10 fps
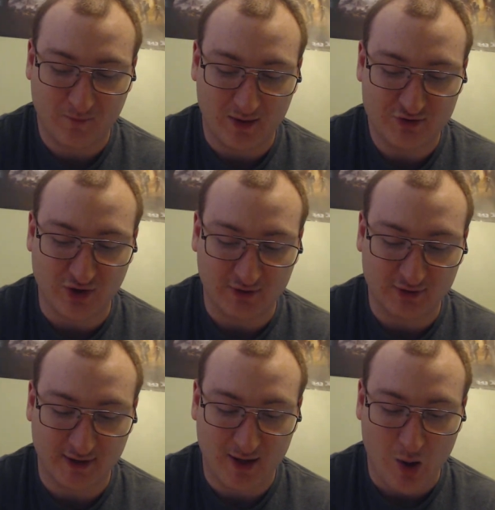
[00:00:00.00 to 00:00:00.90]

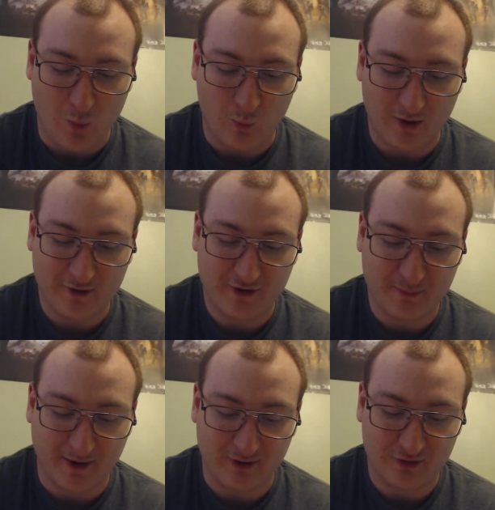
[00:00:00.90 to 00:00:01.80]
Suddenly, one of the
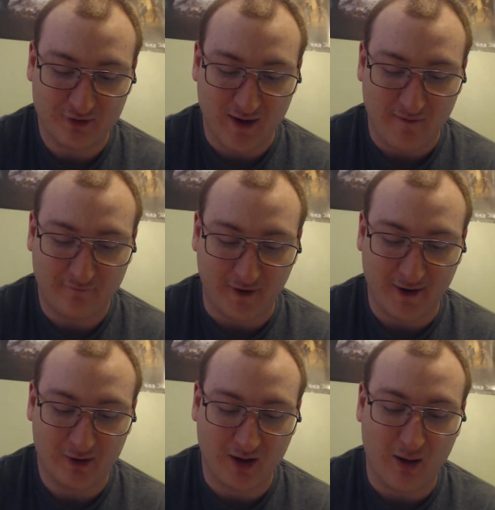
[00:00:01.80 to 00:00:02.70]
spiders
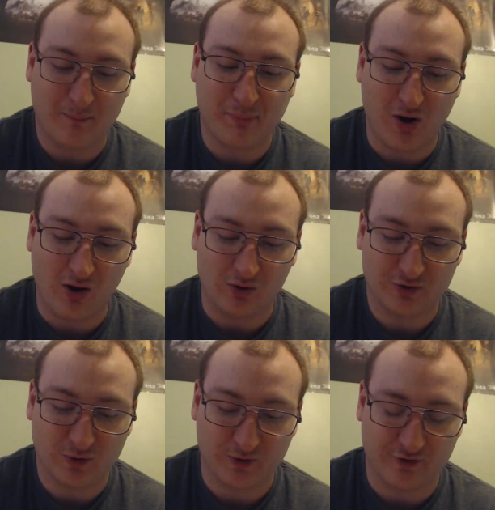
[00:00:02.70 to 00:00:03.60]
fired a ball
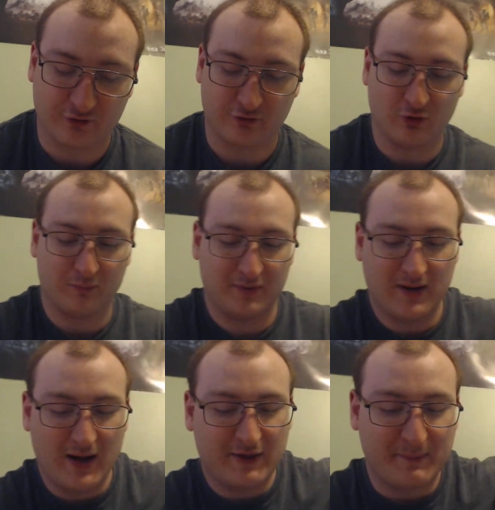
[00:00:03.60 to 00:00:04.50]
towards the group.
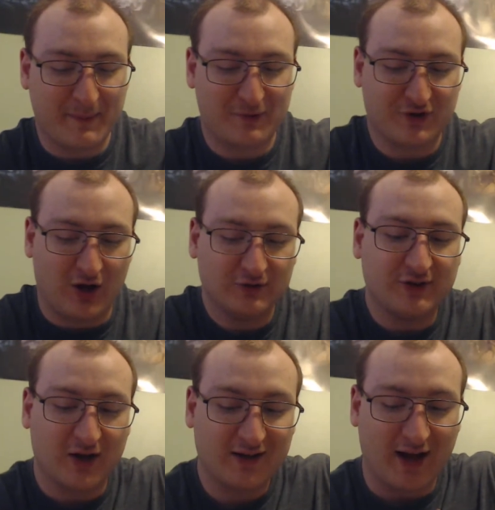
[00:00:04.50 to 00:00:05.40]
The members all
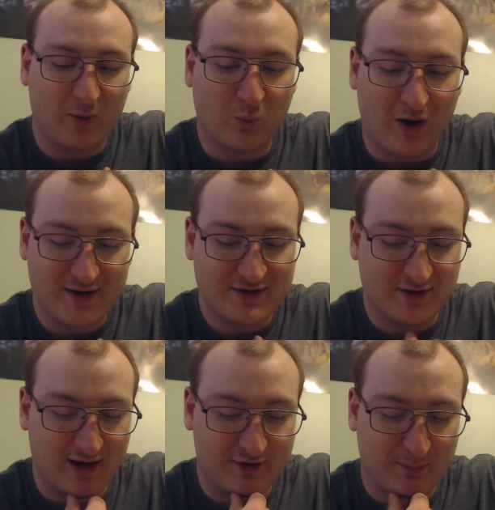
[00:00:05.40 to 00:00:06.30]
ducked and watched
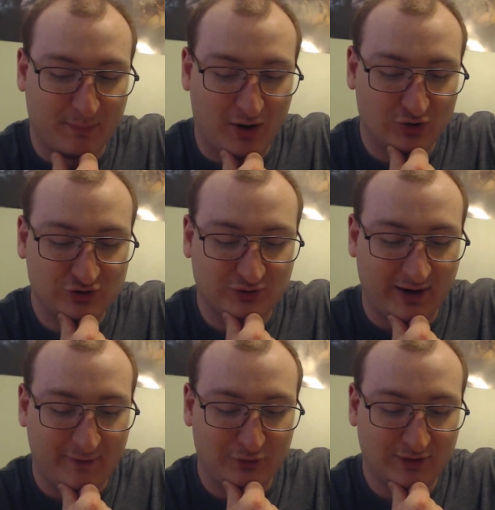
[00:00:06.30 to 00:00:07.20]
as the ball
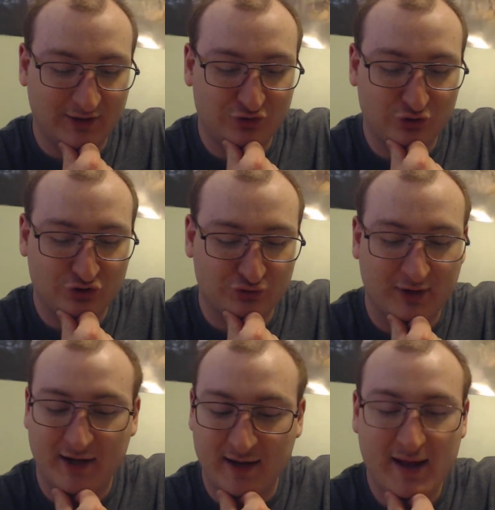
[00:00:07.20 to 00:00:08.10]
traveled into a
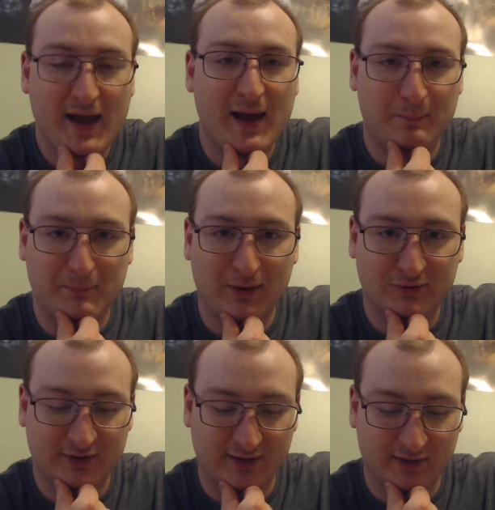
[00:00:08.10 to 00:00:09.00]
tree and
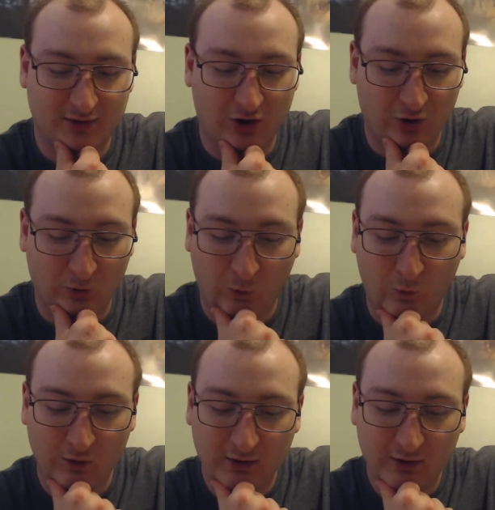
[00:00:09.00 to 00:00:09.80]
melted a hole.